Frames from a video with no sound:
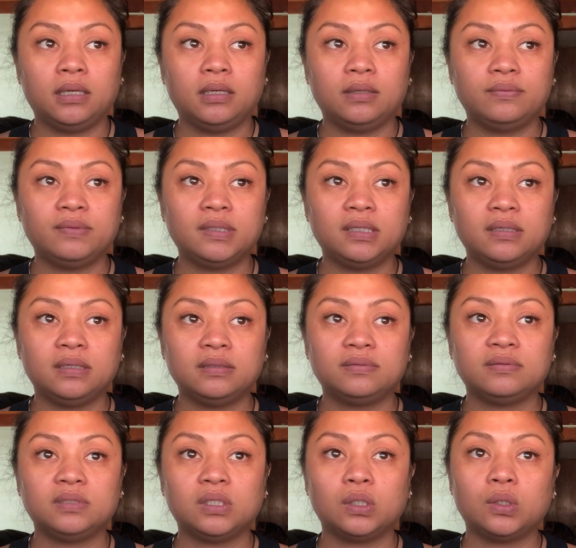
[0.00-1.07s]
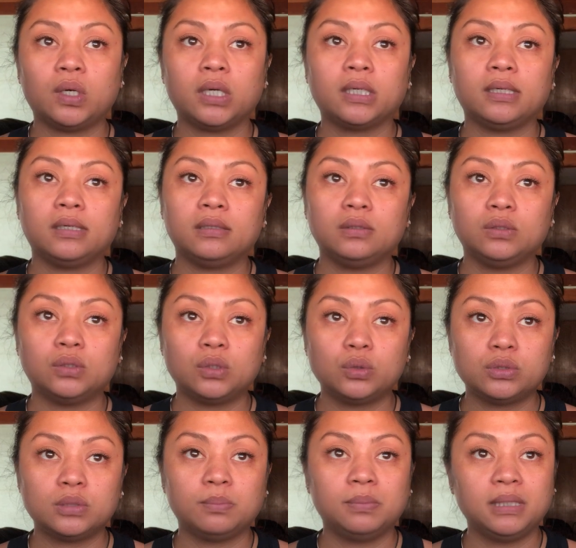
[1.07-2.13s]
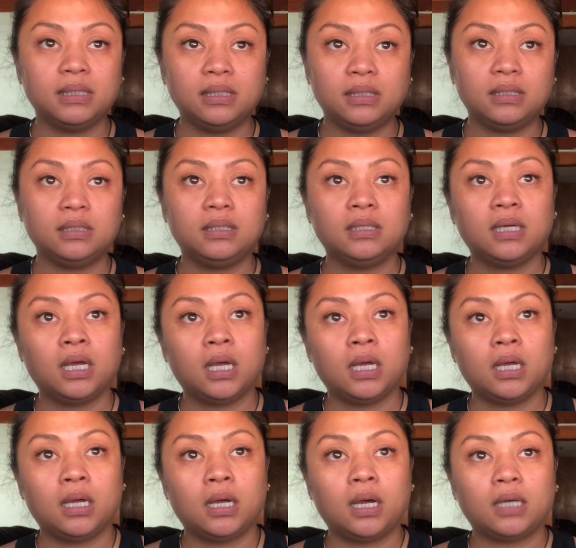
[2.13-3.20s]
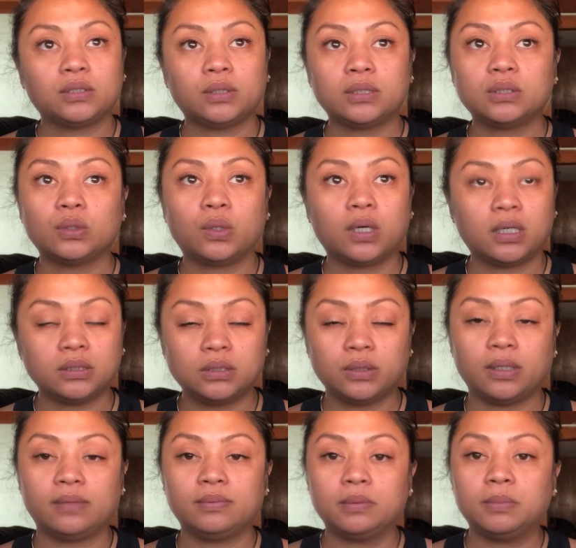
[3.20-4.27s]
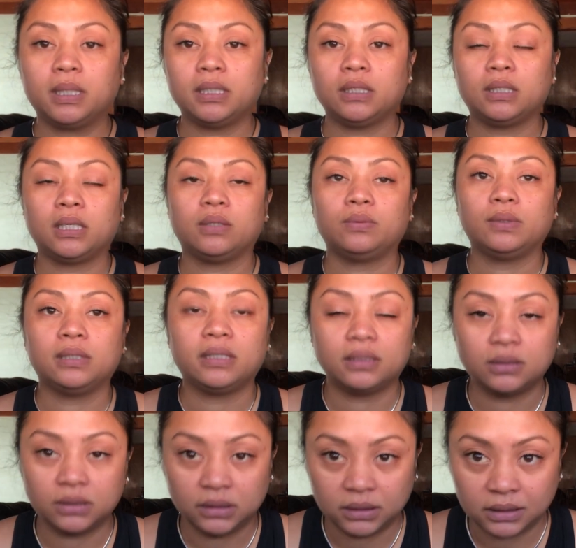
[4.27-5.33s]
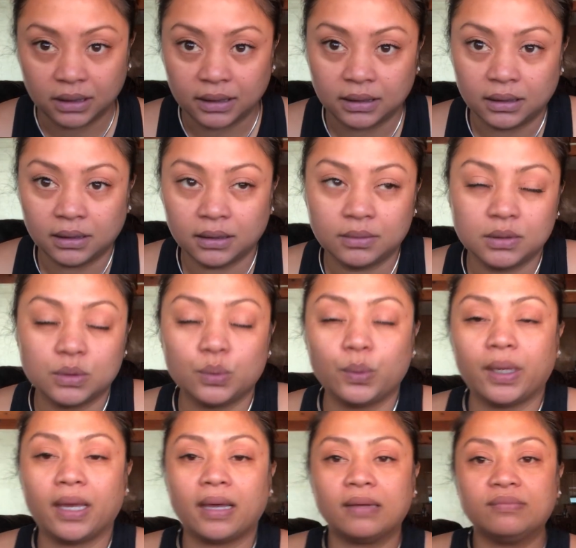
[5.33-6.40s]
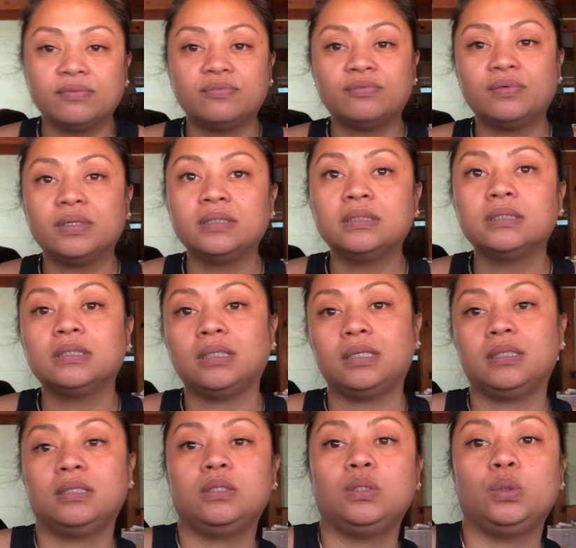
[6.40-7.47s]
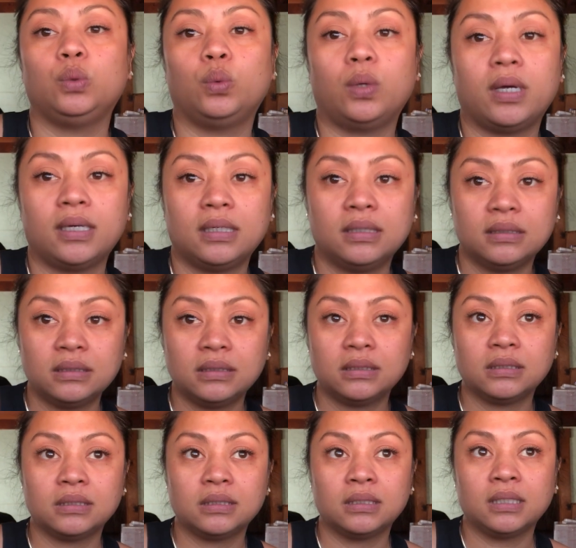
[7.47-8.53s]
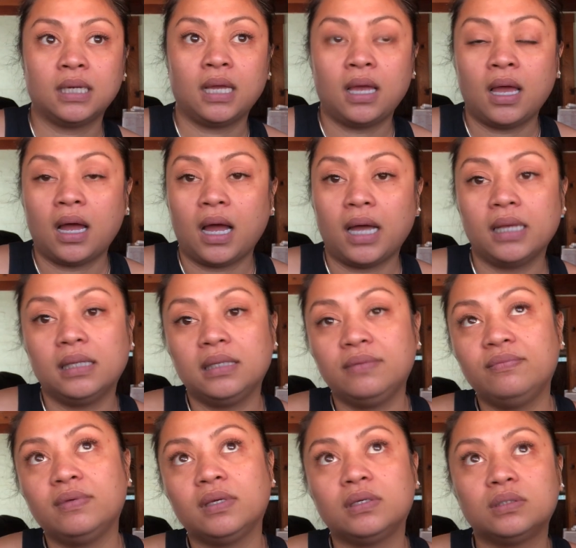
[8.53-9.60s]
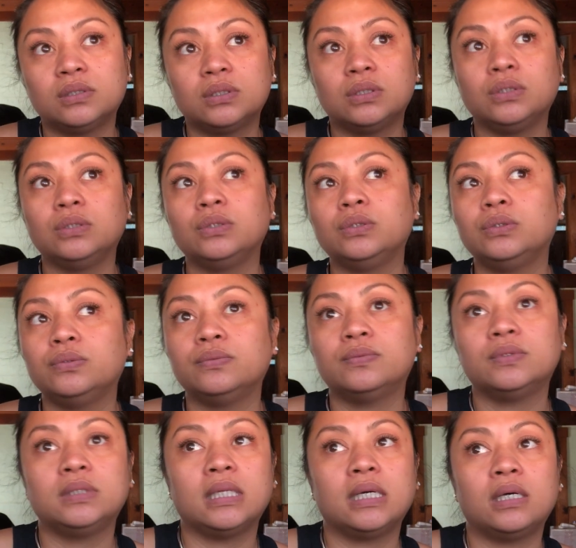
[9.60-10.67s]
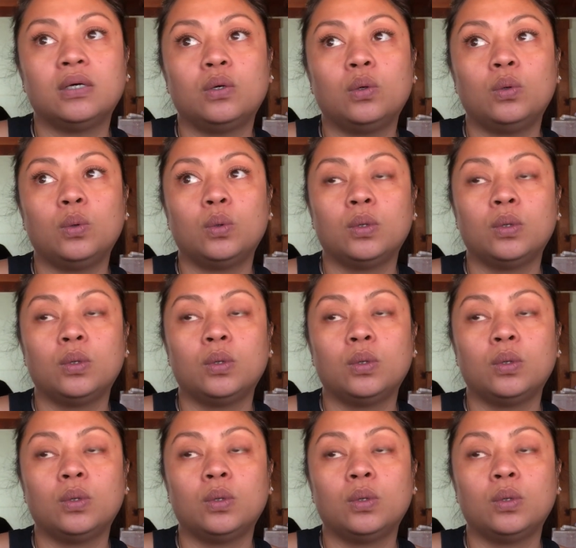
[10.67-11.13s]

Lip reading: even if you know I get nosebleed, I try so hard so everybody can really understand. Like, so we have a friends in US, I live here too for now,